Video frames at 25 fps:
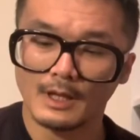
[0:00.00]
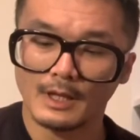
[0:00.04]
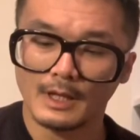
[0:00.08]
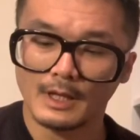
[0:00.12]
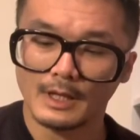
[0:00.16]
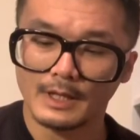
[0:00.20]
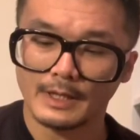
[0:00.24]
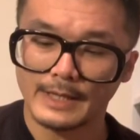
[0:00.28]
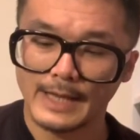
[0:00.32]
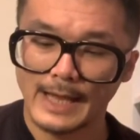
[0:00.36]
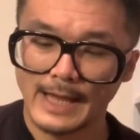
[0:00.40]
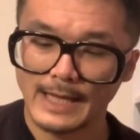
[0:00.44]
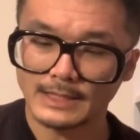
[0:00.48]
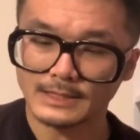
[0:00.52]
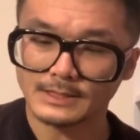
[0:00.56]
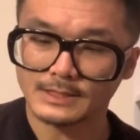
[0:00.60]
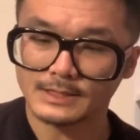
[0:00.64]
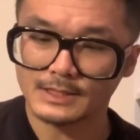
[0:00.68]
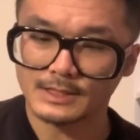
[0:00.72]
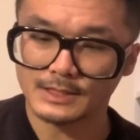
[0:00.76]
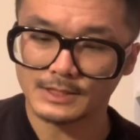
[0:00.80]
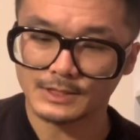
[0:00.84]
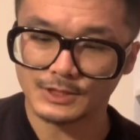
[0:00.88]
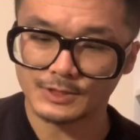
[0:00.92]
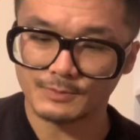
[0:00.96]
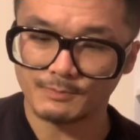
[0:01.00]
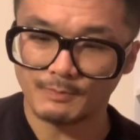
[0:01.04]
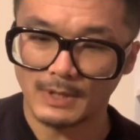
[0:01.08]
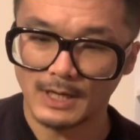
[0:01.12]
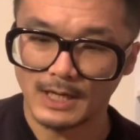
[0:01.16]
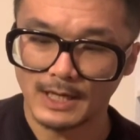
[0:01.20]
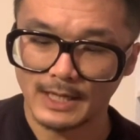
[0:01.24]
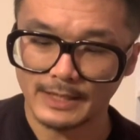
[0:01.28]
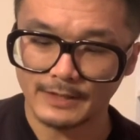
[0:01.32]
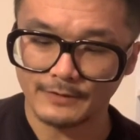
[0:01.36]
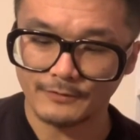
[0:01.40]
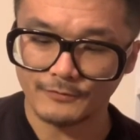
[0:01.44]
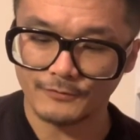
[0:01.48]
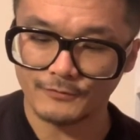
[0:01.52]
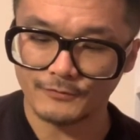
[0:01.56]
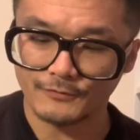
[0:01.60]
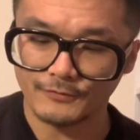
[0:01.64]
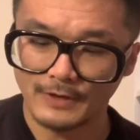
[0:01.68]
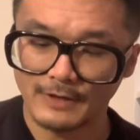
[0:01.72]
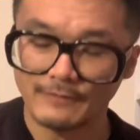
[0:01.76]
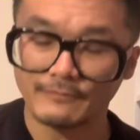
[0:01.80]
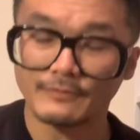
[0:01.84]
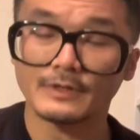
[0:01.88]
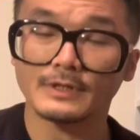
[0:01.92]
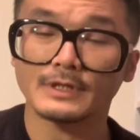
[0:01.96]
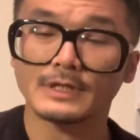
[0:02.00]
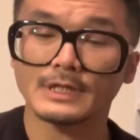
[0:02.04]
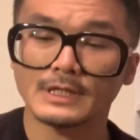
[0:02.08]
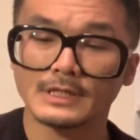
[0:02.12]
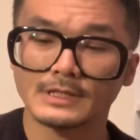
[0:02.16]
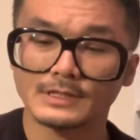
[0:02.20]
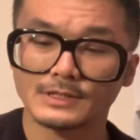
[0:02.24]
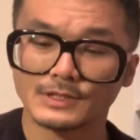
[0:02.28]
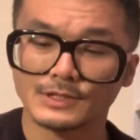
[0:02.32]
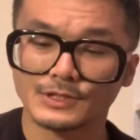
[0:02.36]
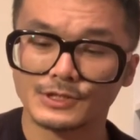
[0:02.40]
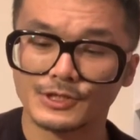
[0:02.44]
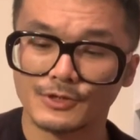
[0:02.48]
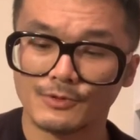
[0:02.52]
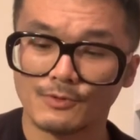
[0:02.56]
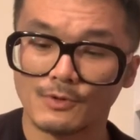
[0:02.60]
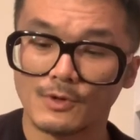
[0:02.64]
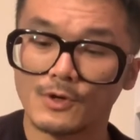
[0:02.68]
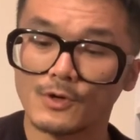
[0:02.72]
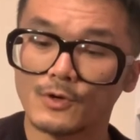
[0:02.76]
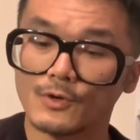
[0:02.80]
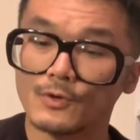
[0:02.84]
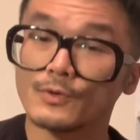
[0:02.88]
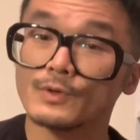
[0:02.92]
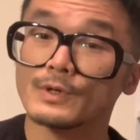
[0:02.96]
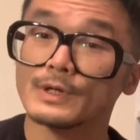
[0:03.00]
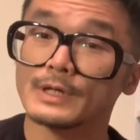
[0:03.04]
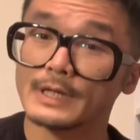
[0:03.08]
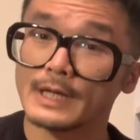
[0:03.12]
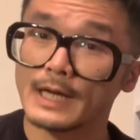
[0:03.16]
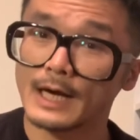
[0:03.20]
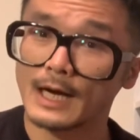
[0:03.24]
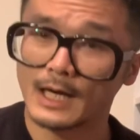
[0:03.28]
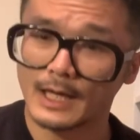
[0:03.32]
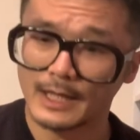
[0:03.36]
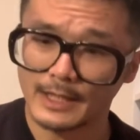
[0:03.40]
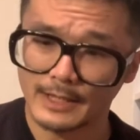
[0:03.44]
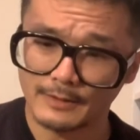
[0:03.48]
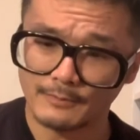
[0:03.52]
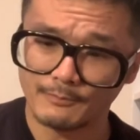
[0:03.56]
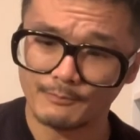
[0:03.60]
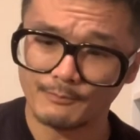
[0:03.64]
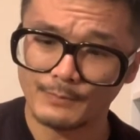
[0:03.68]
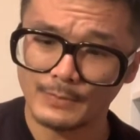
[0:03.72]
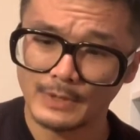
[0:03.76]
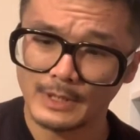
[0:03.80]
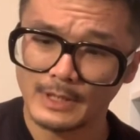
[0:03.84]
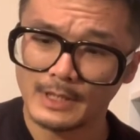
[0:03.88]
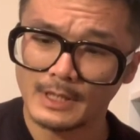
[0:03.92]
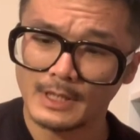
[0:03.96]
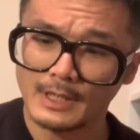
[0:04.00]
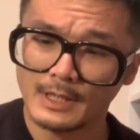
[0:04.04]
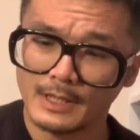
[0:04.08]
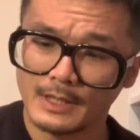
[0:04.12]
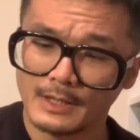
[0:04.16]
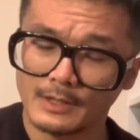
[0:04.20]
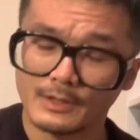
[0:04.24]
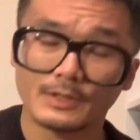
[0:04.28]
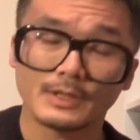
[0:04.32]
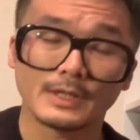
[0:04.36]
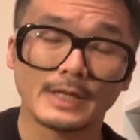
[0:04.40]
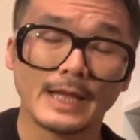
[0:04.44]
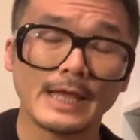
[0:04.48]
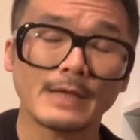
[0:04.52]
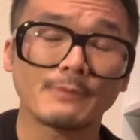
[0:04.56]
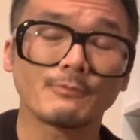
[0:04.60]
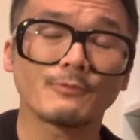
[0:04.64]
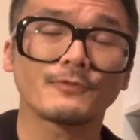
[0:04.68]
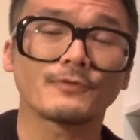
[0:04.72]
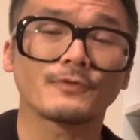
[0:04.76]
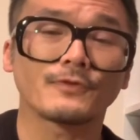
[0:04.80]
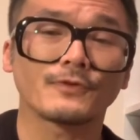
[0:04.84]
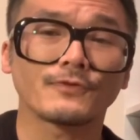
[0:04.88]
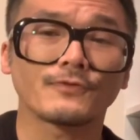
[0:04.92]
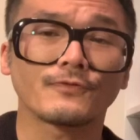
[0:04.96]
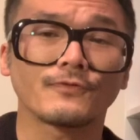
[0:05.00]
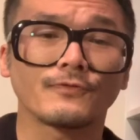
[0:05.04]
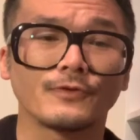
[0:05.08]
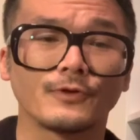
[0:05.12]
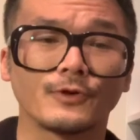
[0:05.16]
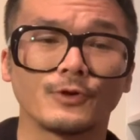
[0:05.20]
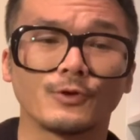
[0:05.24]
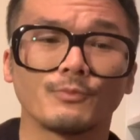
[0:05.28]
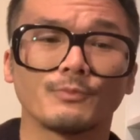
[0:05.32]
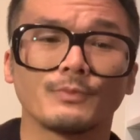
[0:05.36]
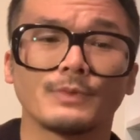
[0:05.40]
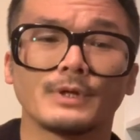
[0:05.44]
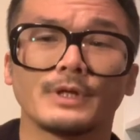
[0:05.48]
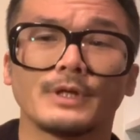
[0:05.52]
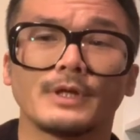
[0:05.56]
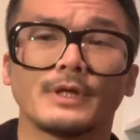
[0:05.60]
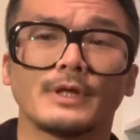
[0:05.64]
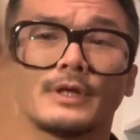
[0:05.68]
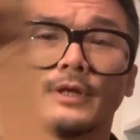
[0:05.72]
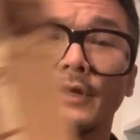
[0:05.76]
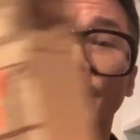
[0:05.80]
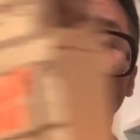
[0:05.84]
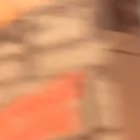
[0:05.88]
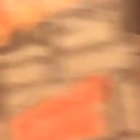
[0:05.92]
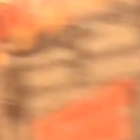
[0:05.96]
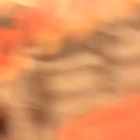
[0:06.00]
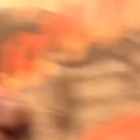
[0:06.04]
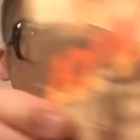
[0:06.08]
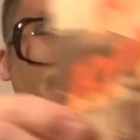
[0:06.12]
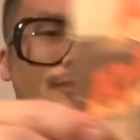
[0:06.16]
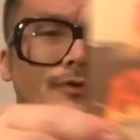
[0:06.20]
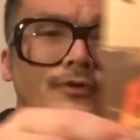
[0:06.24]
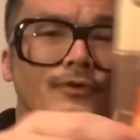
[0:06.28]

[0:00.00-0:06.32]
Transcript: Next, spine 709. The name of this film is